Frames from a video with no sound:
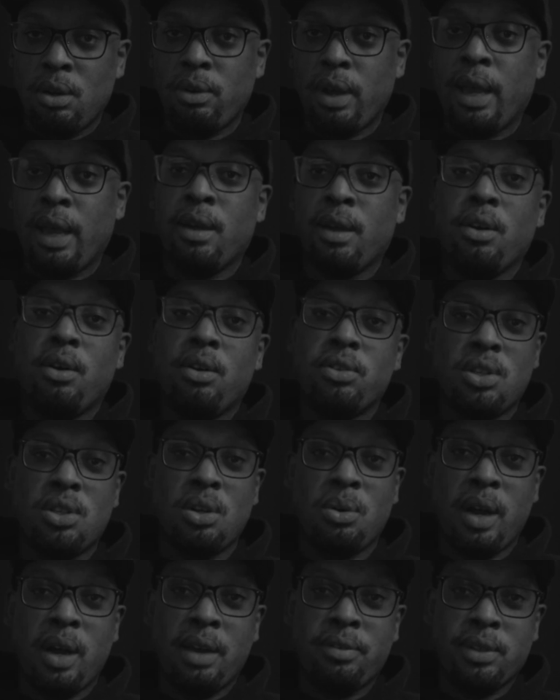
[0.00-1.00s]
And also,
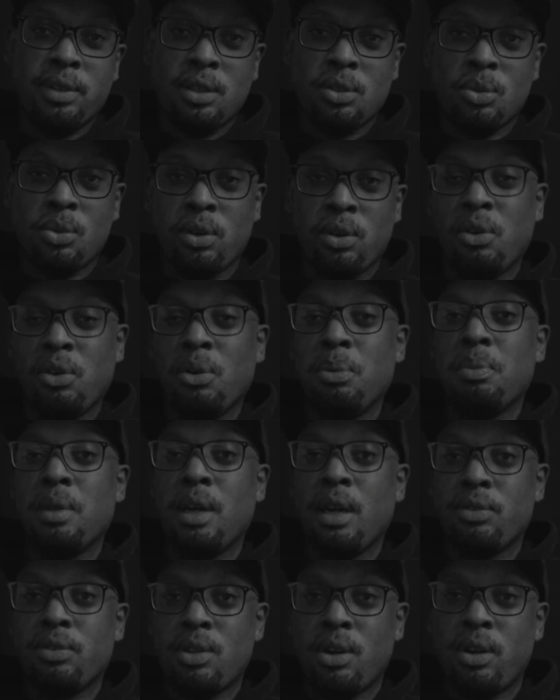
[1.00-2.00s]
I have a Discord group that
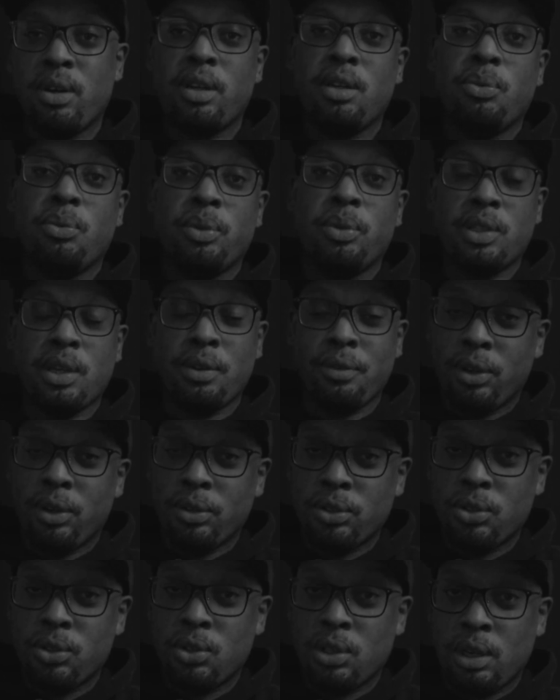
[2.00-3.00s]
I've started, which I've
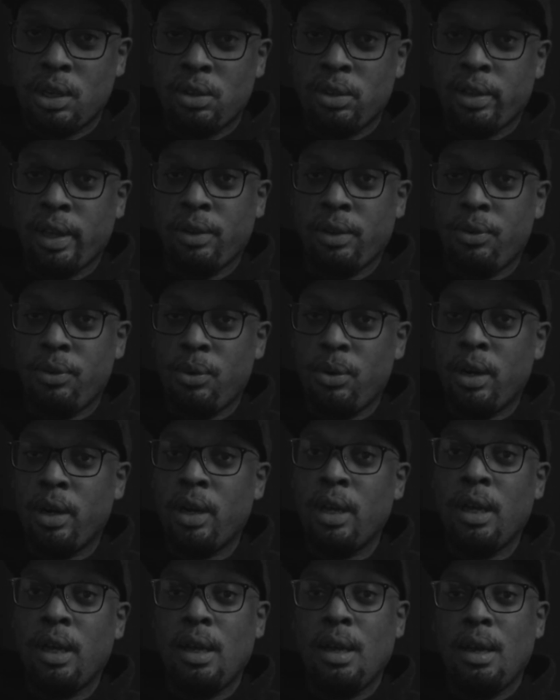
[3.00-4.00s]
also shared a link for.
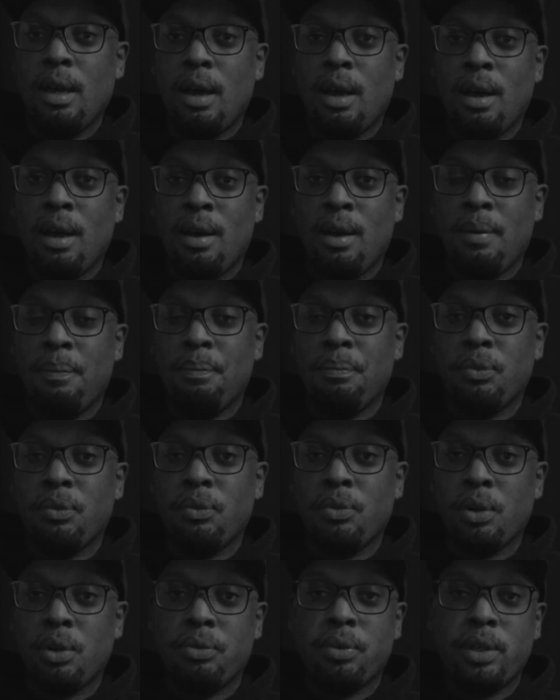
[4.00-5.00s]

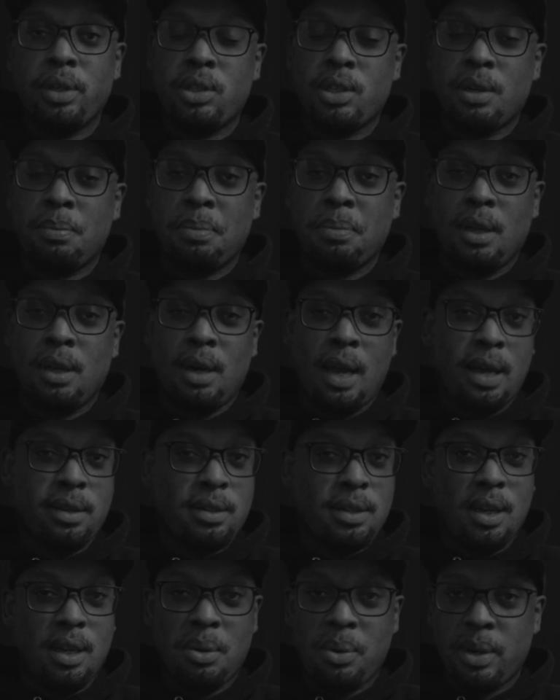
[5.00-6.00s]
Feel free to jump in, ask
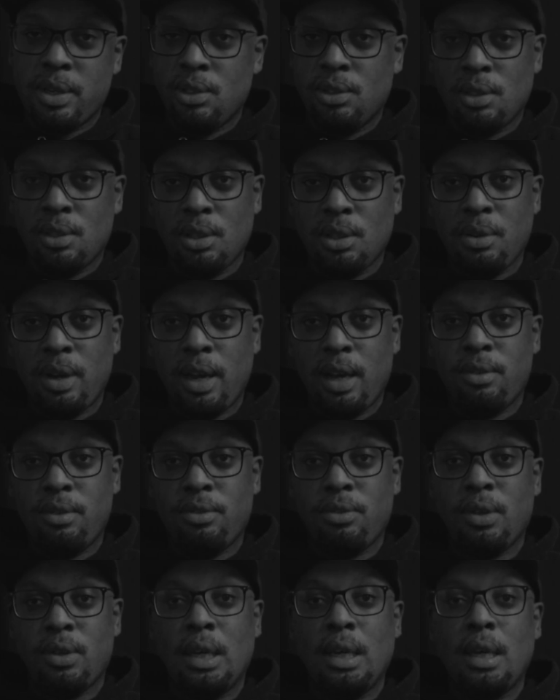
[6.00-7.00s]
any questions that you
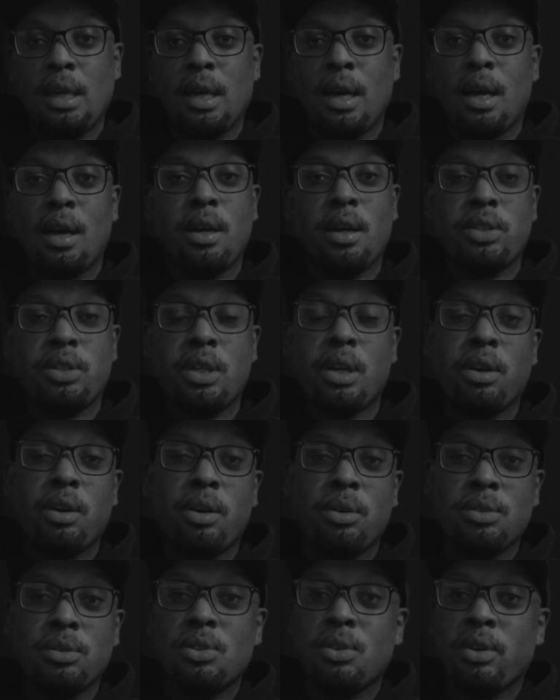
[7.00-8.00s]
have, share your
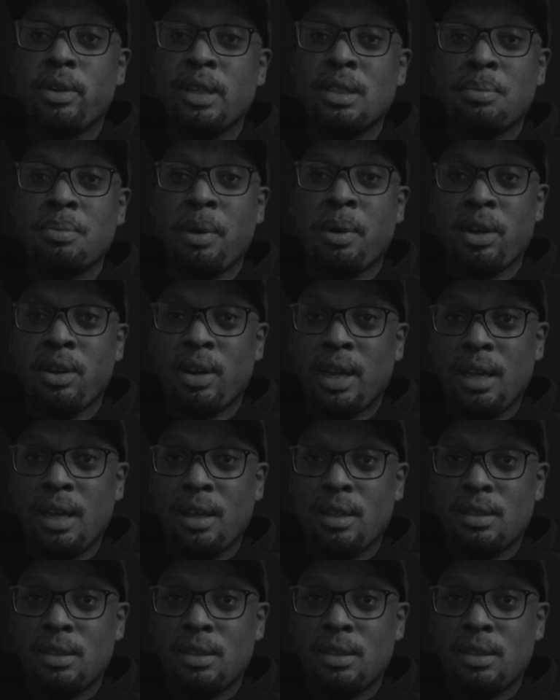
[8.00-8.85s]
own stories about your kit.